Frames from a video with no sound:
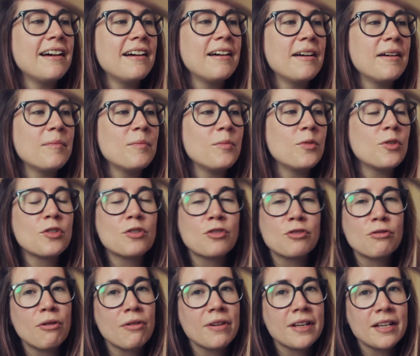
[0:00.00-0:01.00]
uh, more
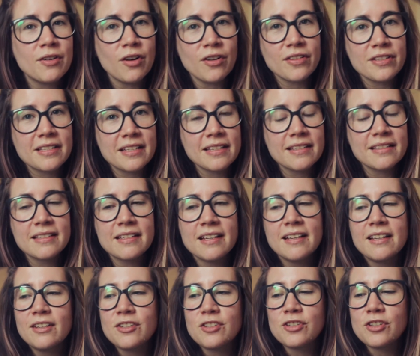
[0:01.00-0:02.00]
drawy content.
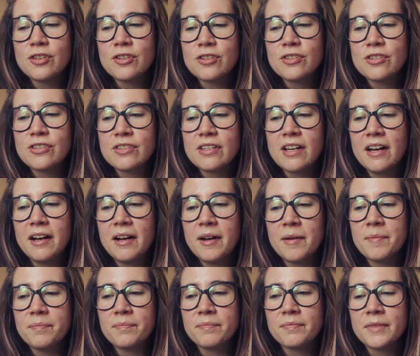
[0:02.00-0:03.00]
Just
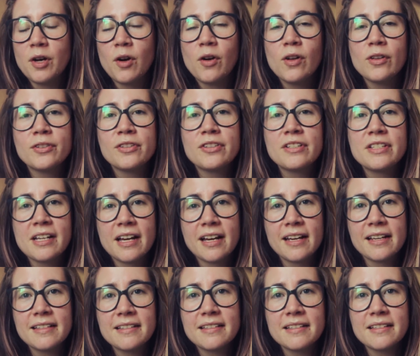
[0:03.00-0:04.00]
um, hold on
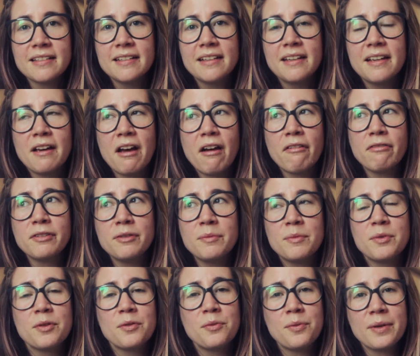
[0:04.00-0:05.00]
tight a few
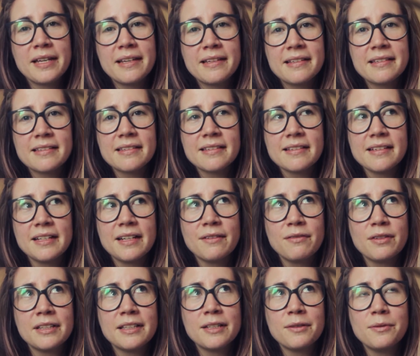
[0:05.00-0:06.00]
more weeks and
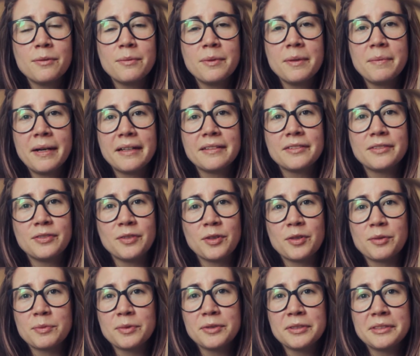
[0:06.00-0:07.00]
everything will be back to
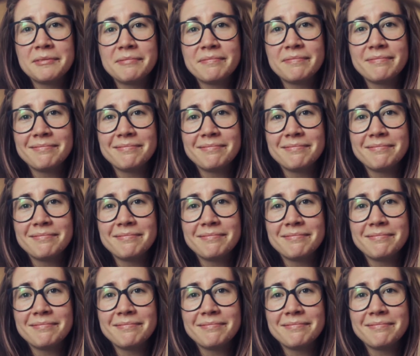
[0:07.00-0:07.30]
normal.